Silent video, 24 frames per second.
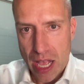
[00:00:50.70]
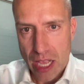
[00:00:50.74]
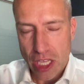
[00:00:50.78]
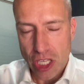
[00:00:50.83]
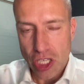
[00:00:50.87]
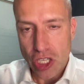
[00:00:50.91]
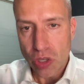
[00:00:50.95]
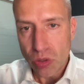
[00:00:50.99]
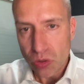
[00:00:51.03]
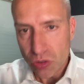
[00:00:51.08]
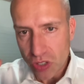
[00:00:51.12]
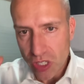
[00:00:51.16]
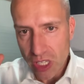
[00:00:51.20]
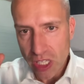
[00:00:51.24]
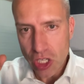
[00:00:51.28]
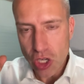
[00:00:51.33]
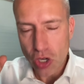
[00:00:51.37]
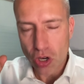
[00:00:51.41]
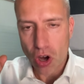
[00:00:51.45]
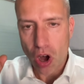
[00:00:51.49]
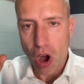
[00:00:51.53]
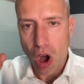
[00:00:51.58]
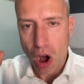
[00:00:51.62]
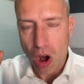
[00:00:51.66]
using
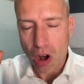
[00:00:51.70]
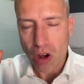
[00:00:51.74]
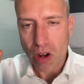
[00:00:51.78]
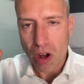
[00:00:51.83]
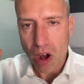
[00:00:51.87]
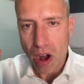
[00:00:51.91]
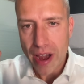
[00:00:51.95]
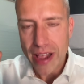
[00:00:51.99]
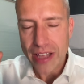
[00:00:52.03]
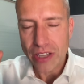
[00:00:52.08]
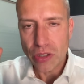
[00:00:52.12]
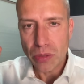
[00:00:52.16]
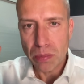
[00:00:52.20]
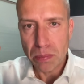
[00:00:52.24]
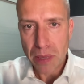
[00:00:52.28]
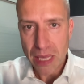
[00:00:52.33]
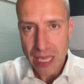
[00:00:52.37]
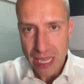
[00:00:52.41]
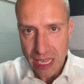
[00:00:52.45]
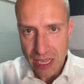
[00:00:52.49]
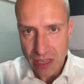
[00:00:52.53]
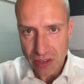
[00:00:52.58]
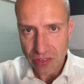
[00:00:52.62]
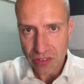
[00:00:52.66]
your
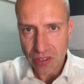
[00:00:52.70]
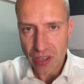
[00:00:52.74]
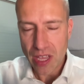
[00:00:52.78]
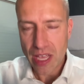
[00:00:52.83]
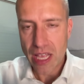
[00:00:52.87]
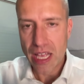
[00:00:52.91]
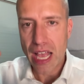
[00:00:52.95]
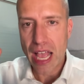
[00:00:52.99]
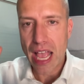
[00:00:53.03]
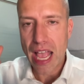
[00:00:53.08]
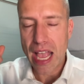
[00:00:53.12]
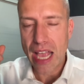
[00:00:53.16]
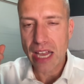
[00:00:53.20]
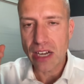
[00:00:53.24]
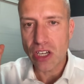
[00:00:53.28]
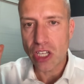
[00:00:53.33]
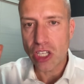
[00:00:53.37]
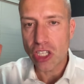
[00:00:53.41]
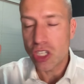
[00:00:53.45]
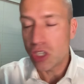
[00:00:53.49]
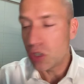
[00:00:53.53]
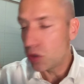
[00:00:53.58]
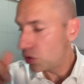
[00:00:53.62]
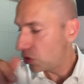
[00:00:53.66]
RRSPs and
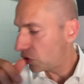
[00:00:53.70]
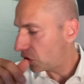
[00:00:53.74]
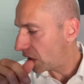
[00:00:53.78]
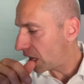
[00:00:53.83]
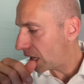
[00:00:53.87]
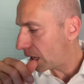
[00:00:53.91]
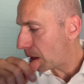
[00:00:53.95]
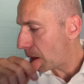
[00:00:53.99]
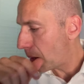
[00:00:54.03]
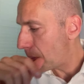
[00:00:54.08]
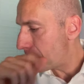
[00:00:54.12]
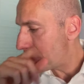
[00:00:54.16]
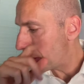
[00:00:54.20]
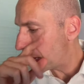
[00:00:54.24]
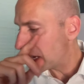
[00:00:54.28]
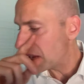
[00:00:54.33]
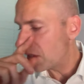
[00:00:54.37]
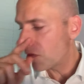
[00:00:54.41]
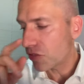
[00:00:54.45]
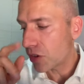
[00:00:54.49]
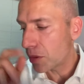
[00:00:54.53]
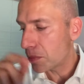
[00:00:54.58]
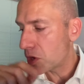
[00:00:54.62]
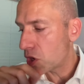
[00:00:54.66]
using money
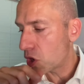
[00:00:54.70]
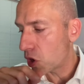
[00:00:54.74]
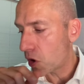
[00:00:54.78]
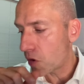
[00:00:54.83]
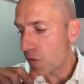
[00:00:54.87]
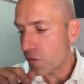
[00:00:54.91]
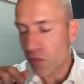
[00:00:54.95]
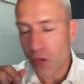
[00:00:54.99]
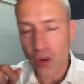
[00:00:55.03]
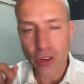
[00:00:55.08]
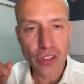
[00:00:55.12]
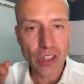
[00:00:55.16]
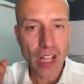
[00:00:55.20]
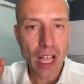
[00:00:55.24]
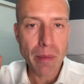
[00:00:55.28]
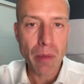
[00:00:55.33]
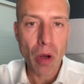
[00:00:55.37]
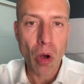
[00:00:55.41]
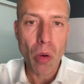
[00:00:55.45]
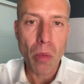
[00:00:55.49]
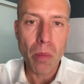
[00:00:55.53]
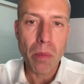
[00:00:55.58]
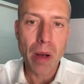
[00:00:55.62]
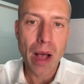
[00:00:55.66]
from your first-time
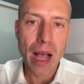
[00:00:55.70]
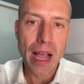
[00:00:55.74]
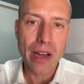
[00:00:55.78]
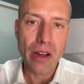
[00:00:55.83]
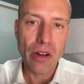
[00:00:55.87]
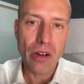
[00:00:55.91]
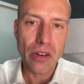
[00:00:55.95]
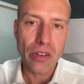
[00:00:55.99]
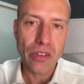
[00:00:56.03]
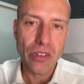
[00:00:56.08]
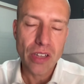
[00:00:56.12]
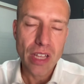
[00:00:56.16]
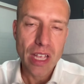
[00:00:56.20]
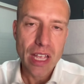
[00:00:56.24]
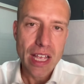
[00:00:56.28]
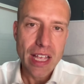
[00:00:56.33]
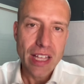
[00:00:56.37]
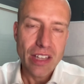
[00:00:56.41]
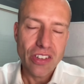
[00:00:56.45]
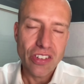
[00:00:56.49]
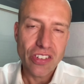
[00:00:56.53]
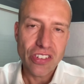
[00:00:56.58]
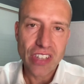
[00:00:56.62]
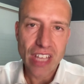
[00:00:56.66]
home buyer's
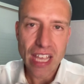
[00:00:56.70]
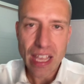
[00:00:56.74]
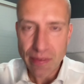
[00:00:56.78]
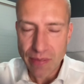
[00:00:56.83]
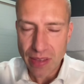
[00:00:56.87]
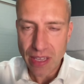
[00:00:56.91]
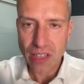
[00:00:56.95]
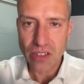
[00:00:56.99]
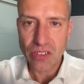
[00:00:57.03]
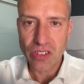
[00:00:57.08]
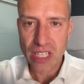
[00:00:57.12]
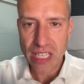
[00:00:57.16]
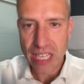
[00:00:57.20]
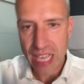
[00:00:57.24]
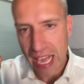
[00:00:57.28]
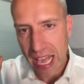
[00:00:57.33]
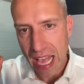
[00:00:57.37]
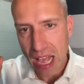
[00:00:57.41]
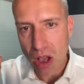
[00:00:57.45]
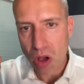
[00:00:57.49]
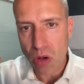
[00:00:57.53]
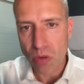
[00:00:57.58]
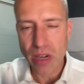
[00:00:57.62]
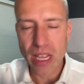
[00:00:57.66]
savings
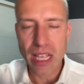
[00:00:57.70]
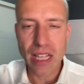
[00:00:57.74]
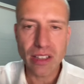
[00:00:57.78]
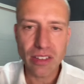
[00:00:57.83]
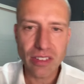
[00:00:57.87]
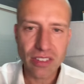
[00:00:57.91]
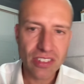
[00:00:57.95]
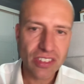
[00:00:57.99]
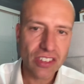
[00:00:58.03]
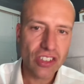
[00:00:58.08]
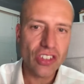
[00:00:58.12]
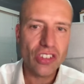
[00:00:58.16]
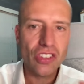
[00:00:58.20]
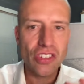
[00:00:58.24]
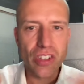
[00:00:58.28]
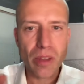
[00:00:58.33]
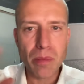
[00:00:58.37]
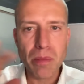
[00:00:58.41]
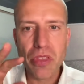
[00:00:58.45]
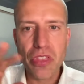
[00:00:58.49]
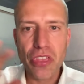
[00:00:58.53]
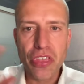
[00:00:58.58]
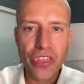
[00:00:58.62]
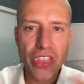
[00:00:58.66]
account, and it's just
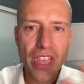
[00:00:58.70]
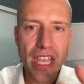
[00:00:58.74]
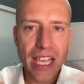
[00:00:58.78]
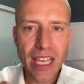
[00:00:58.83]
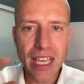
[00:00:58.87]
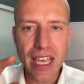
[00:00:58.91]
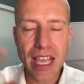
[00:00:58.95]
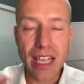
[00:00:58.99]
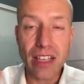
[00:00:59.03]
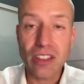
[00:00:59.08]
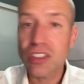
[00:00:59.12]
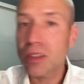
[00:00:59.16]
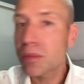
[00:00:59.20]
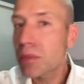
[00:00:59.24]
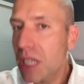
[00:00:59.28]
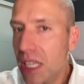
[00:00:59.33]
some thinking, some